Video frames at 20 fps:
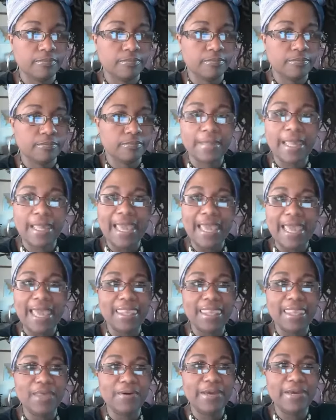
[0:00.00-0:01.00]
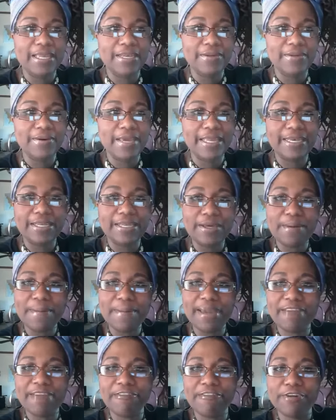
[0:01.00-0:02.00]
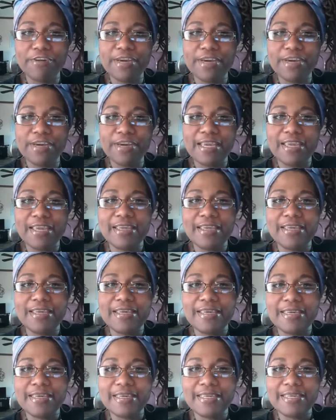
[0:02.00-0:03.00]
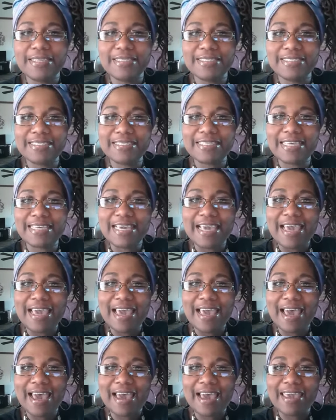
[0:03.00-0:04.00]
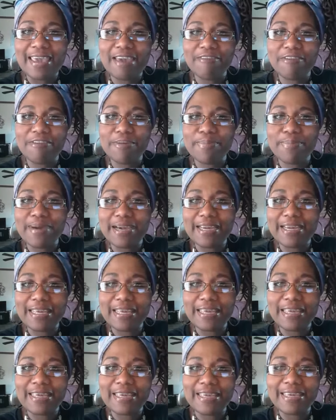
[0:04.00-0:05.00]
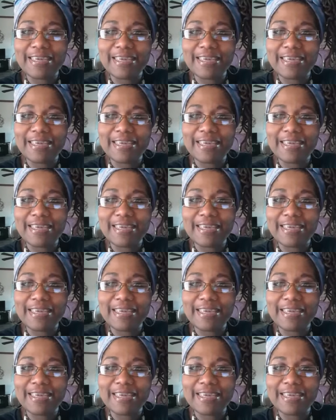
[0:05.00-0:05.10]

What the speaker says: Hello, hello, hello, my friends. Hi, everybody.